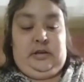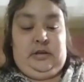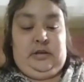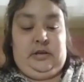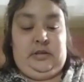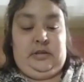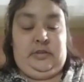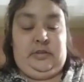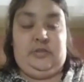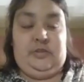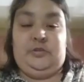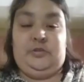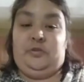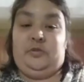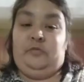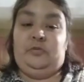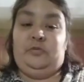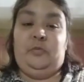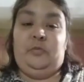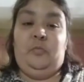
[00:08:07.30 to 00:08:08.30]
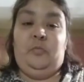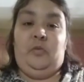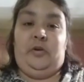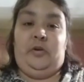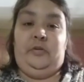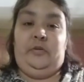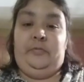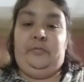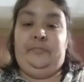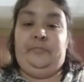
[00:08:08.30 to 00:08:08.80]
stove to
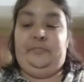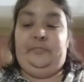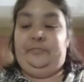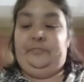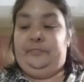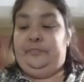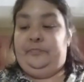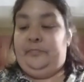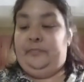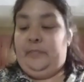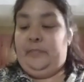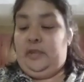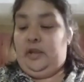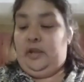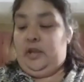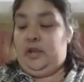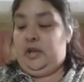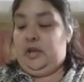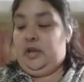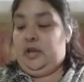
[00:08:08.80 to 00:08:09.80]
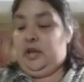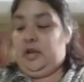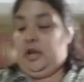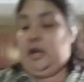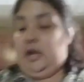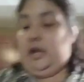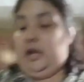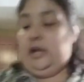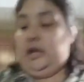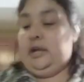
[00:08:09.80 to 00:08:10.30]
boil,
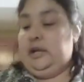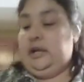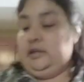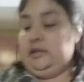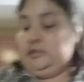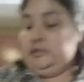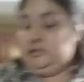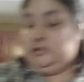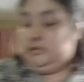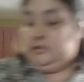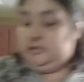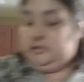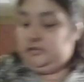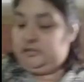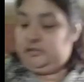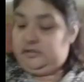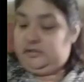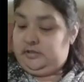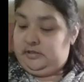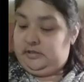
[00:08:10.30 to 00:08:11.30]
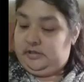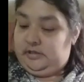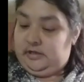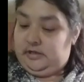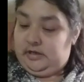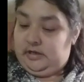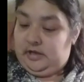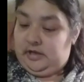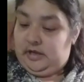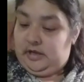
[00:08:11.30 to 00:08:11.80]
and
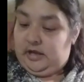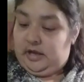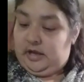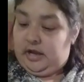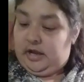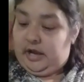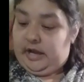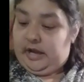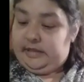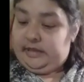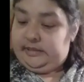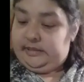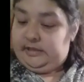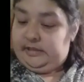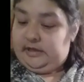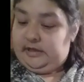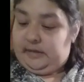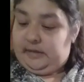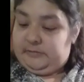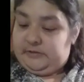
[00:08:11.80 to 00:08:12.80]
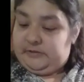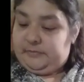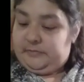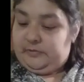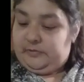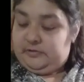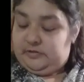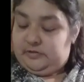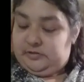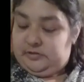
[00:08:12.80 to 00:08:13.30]
I think I'm
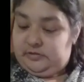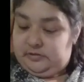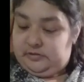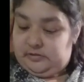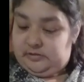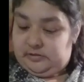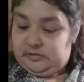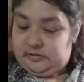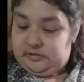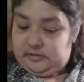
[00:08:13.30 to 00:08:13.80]
supposed to